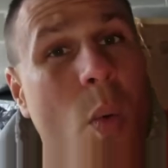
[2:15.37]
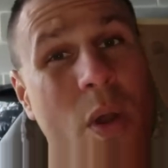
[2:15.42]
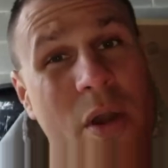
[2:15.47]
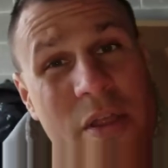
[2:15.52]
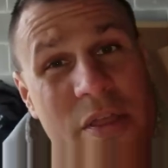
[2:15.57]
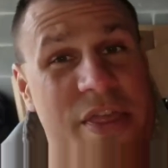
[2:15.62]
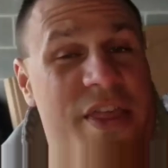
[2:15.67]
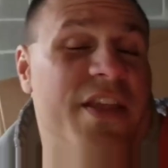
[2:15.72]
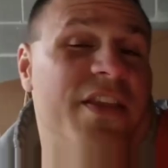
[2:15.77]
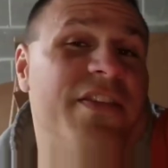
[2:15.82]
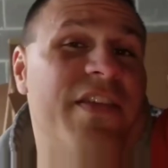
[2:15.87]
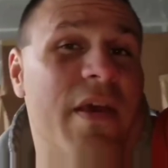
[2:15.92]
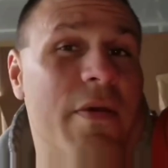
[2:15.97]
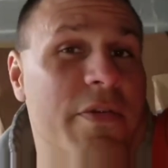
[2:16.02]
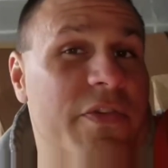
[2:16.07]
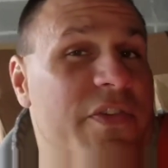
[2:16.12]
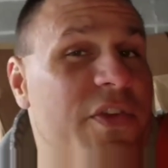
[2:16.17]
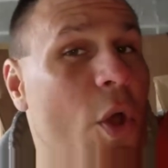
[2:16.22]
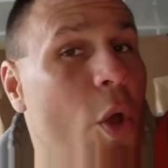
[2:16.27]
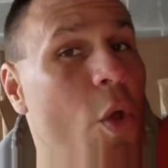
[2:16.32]
One of the things I
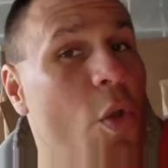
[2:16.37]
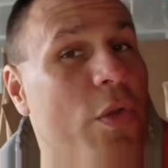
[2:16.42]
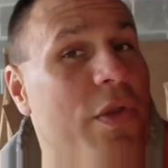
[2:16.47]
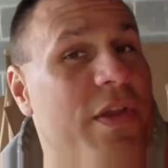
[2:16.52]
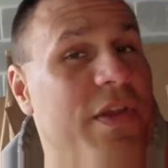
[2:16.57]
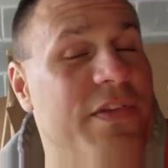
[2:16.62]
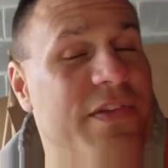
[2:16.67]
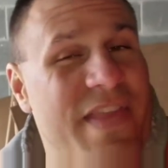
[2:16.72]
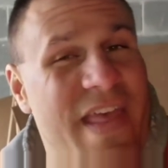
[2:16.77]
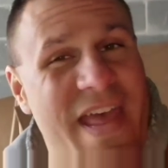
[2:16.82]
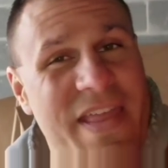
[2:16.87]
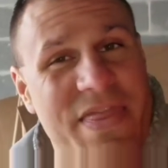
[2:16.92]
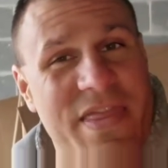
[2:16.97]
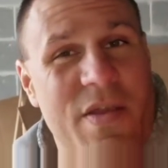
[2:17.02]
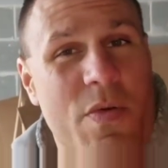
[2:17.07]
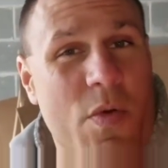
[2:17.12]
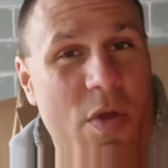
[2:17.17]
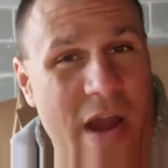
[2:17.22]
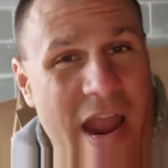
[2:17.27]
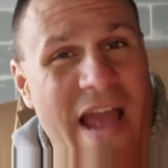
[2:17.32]
was told is
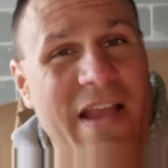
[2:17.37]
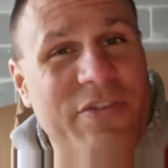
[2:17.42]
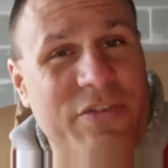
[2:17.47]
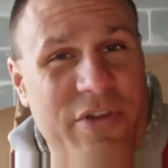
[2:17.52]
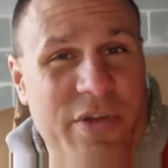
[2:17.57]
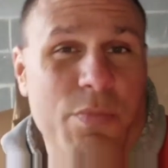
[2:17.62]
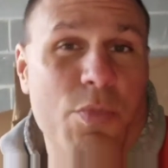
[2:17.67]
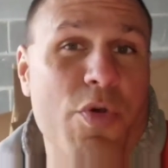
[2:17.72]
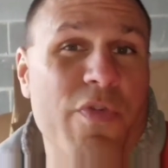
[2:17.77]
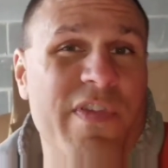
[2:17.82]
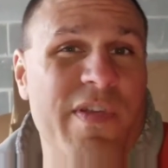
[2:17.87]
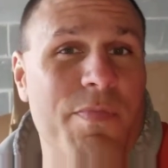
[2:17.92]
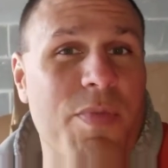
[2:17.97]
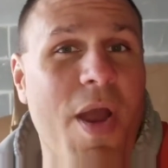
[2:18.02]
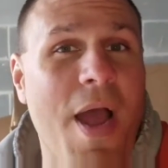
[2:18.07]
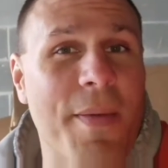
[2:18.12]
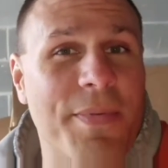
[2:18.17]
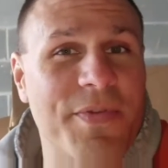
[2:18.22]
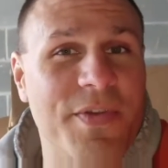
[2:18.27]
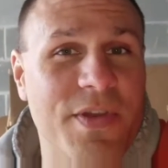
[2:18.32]
that there were actually movie
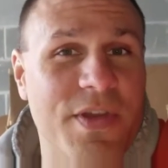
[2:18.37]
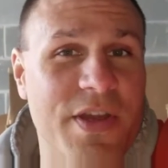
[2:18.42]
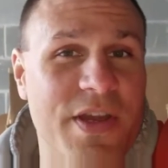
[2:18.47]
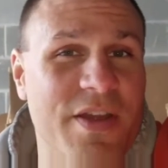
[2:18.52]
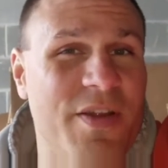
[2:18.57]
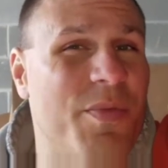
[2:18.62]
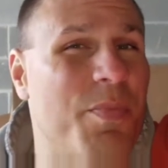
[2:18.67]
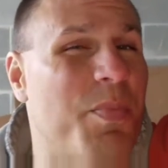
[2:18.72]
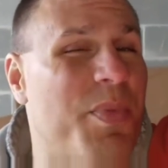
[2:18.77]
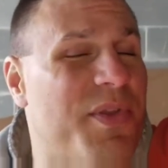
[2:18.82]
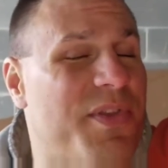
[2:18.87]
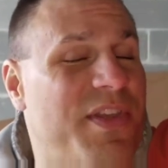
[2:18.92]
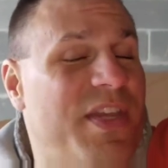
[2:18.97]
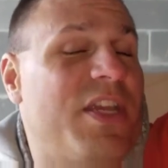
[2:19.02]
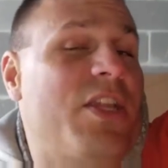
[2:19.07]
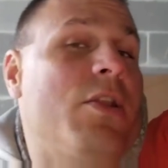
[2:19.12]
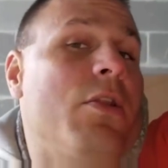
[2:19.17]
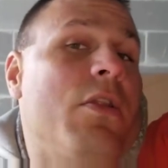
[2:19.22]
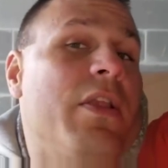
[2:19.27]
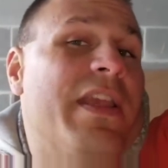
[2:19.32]
props in here,
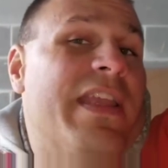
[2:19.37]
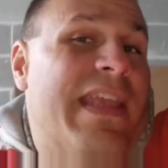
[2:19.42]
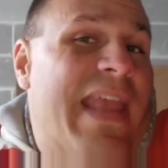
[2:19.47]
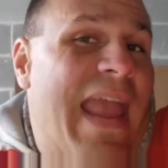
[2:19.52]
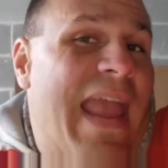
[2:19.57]
particularly